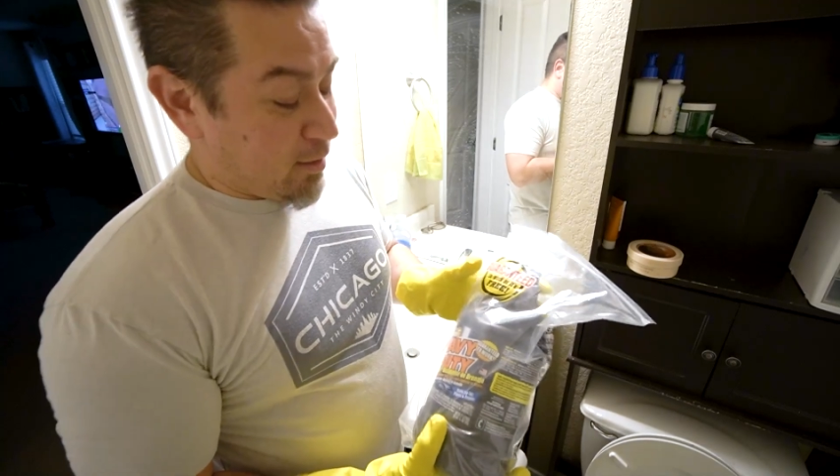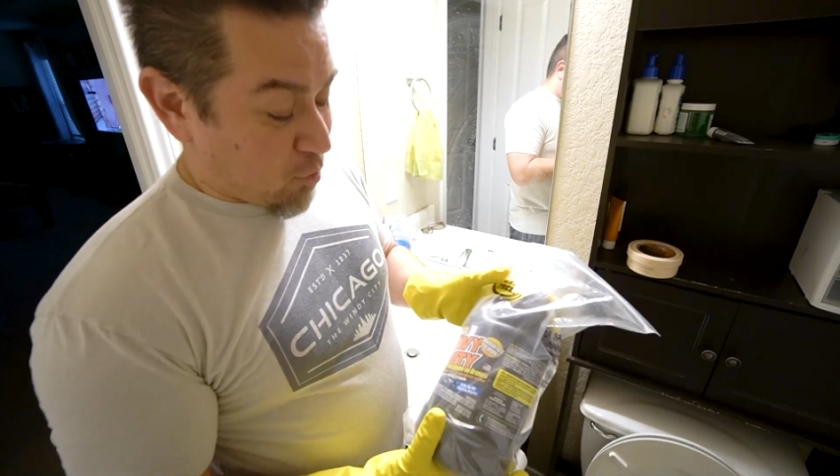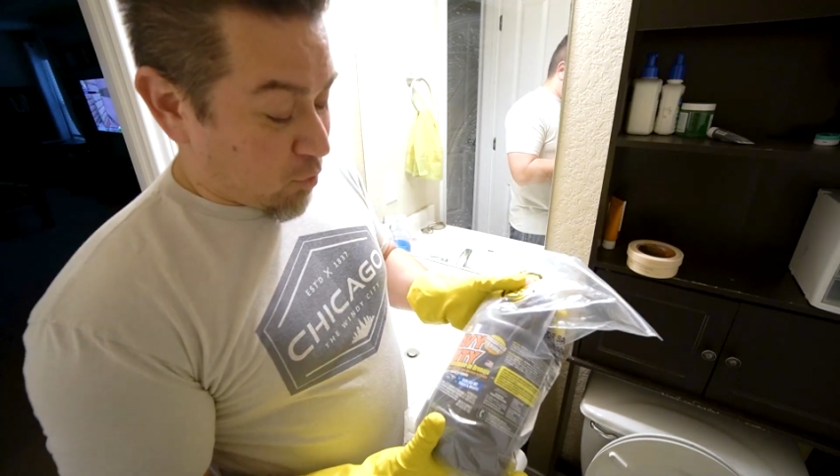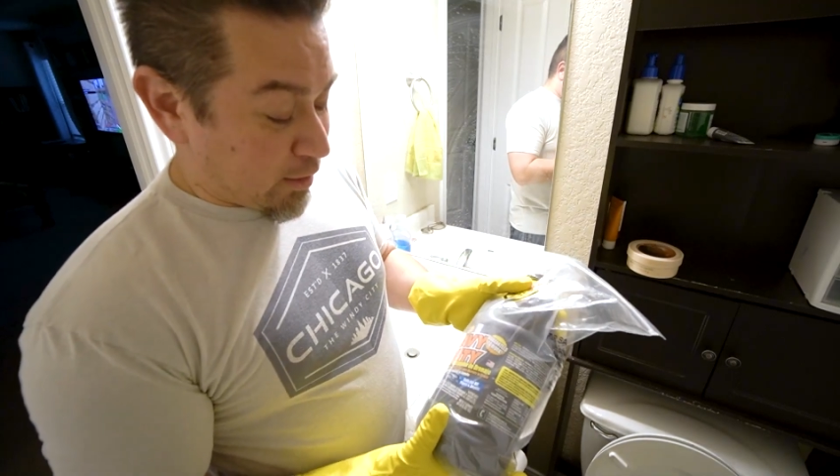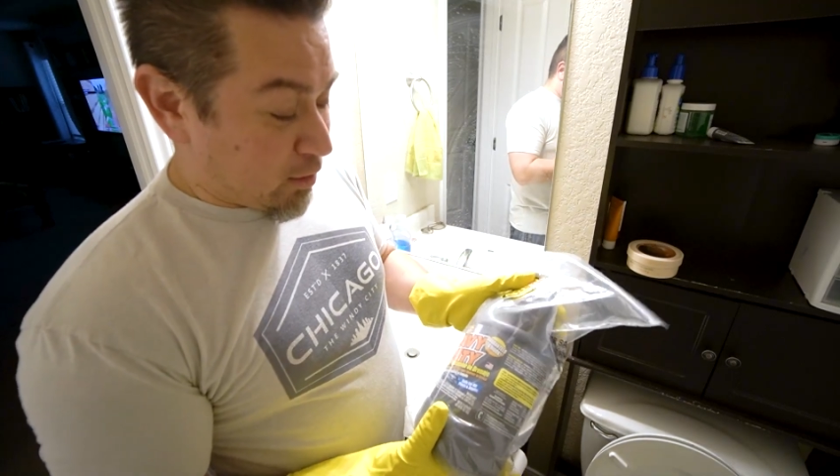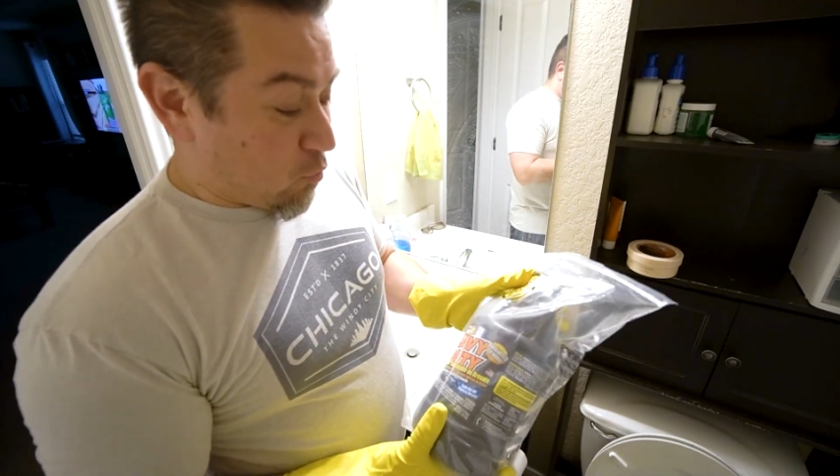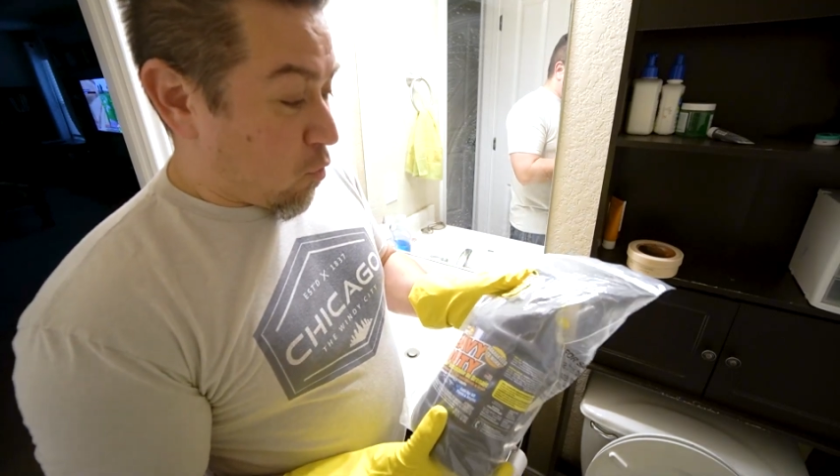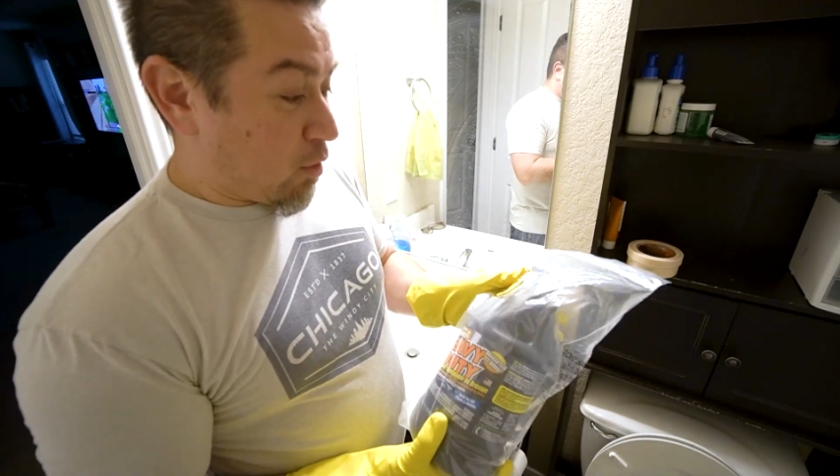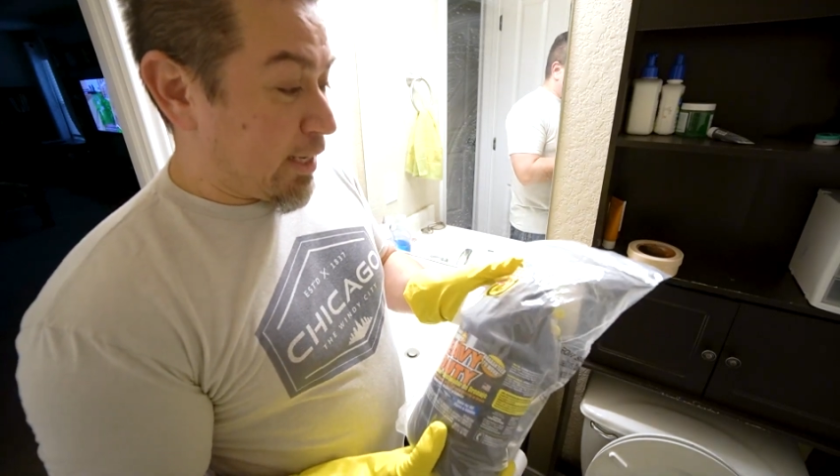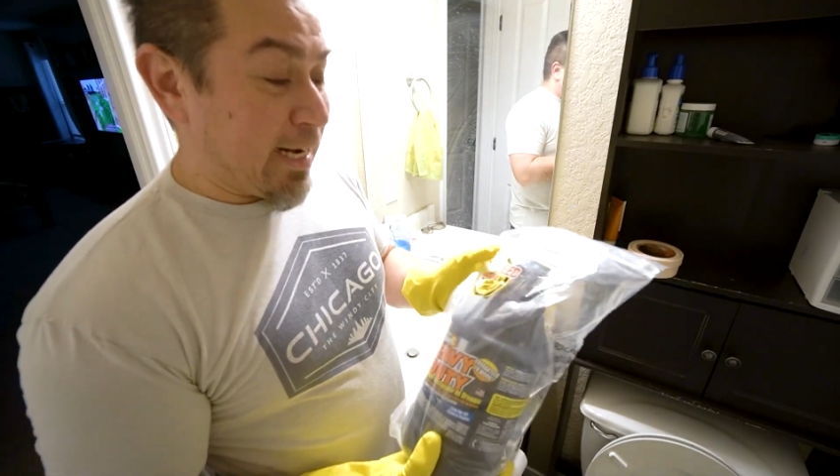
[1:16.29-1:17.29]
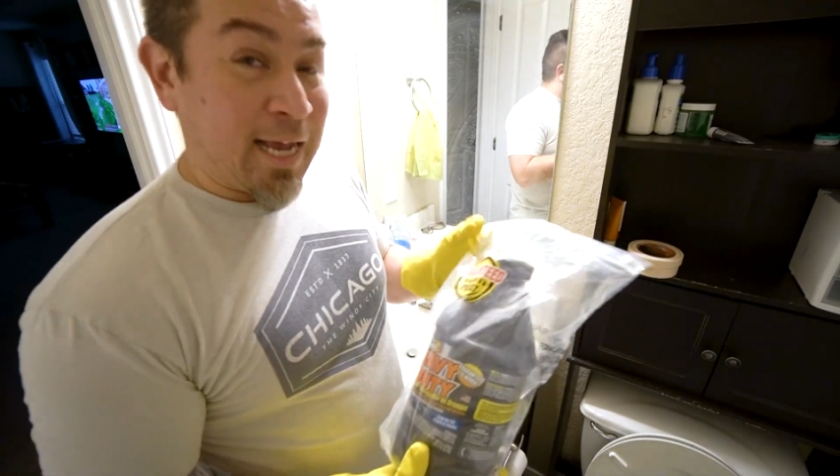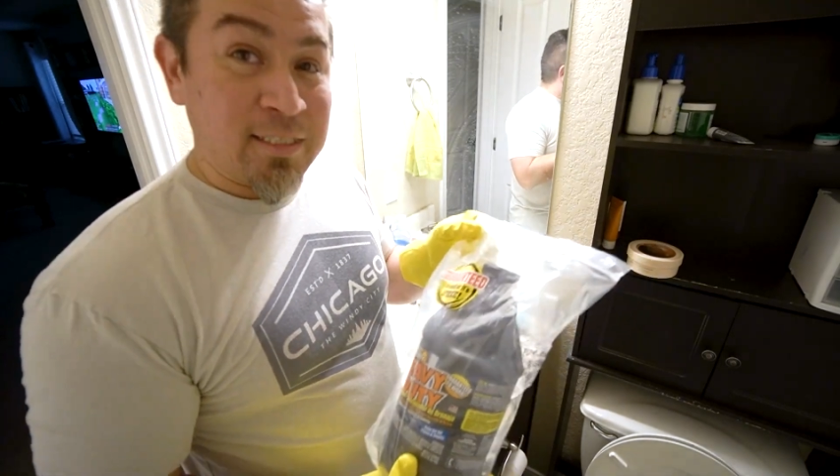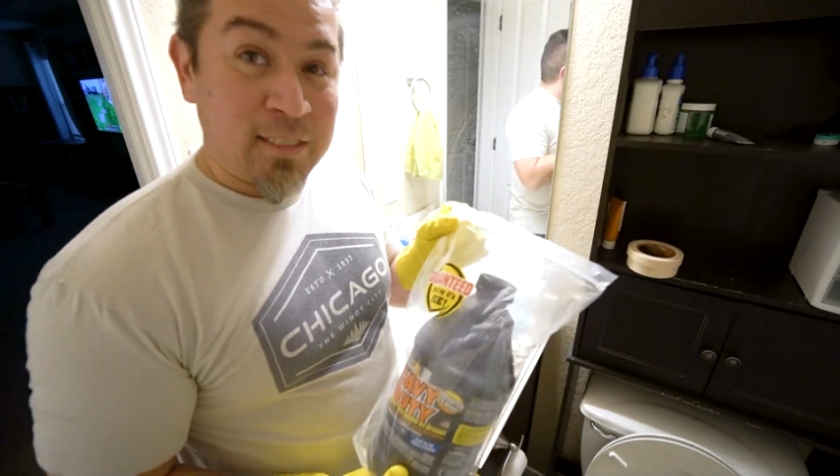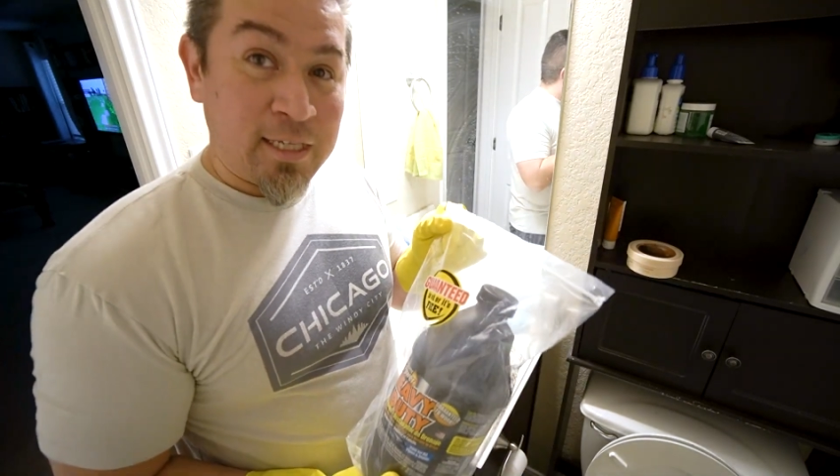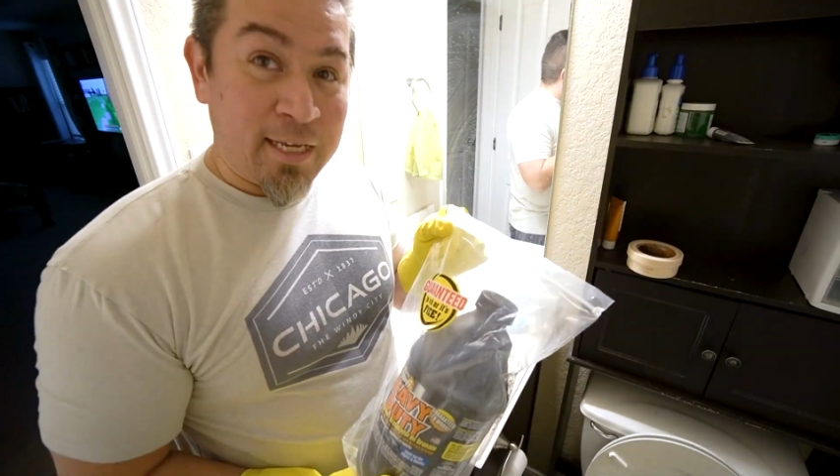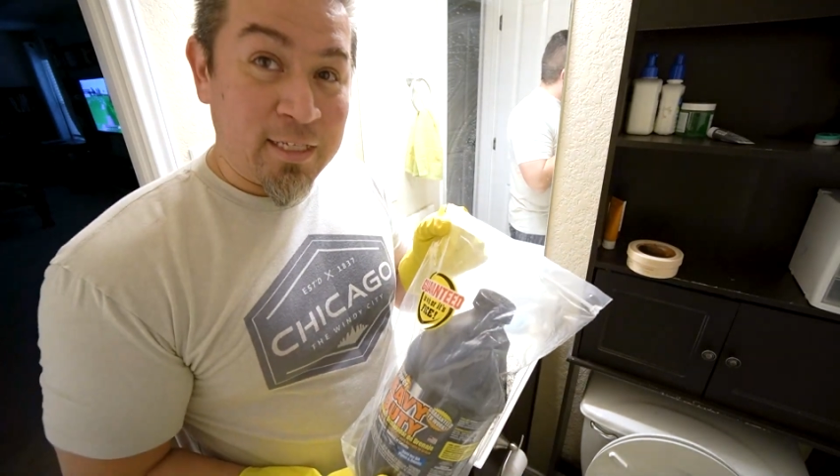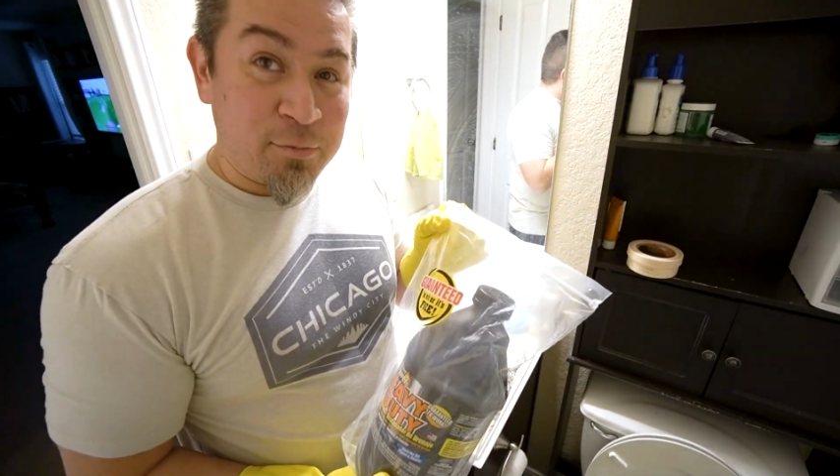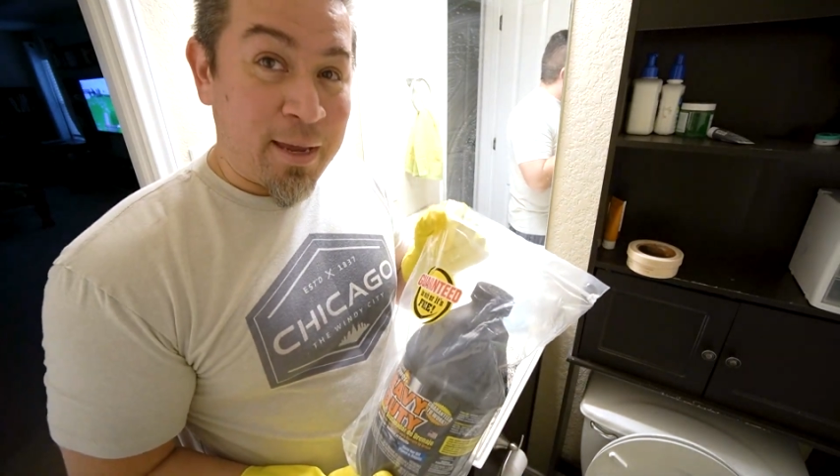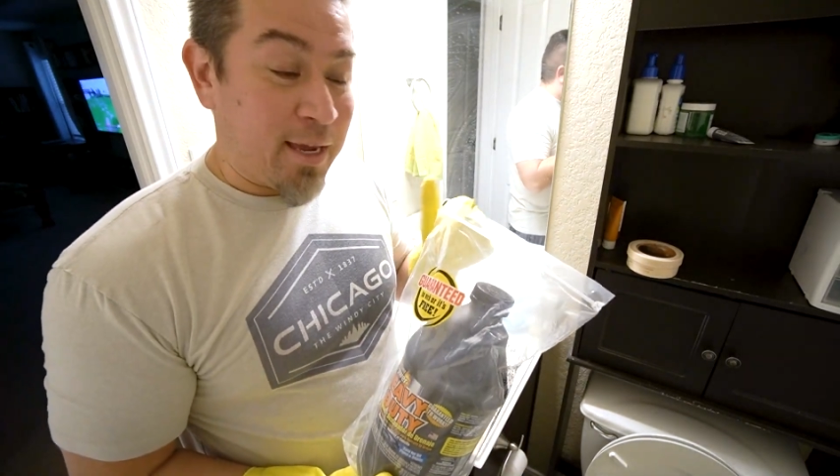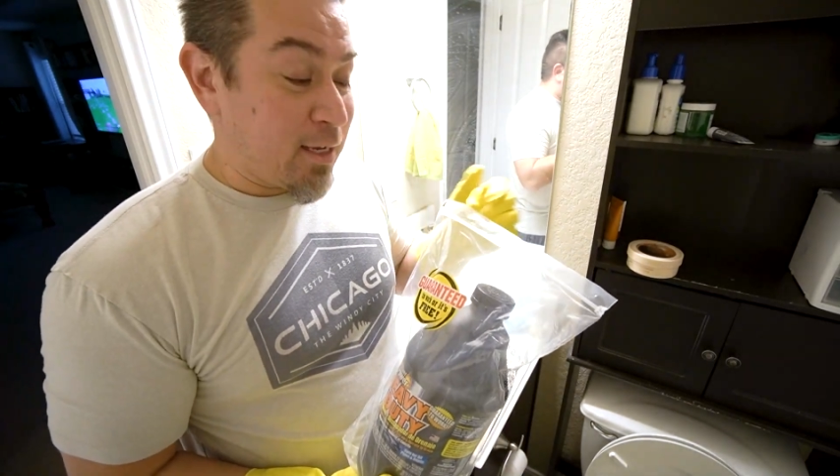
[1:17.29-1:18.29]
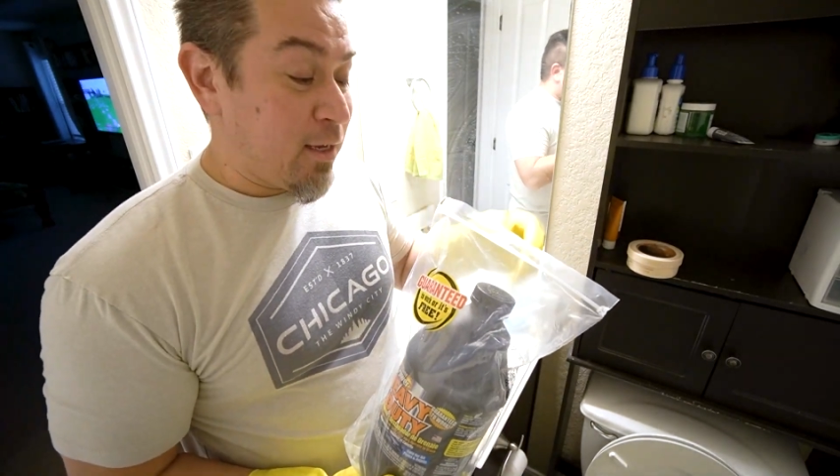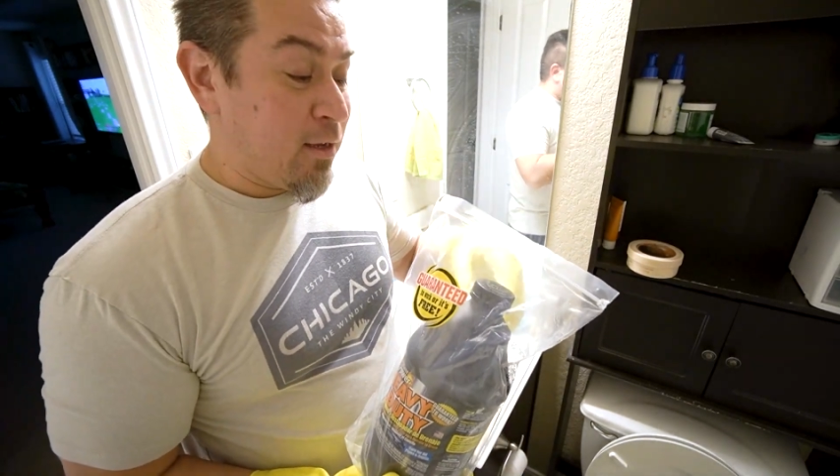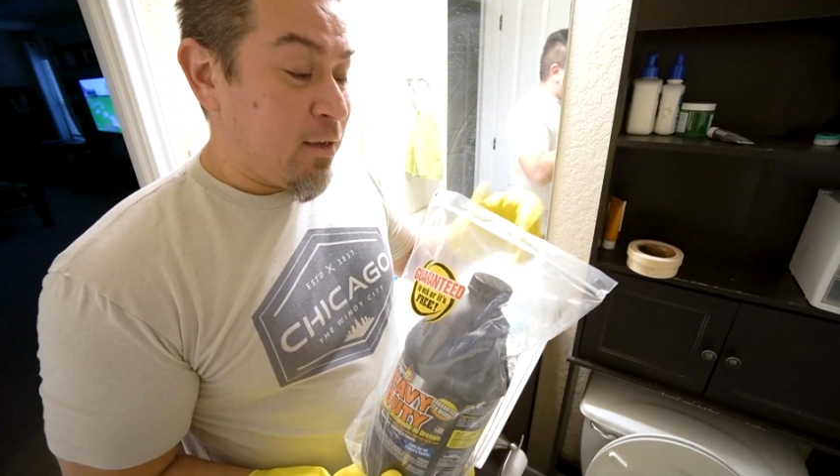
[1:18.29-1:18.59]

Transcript: According to the warning, it has to stay in this bag.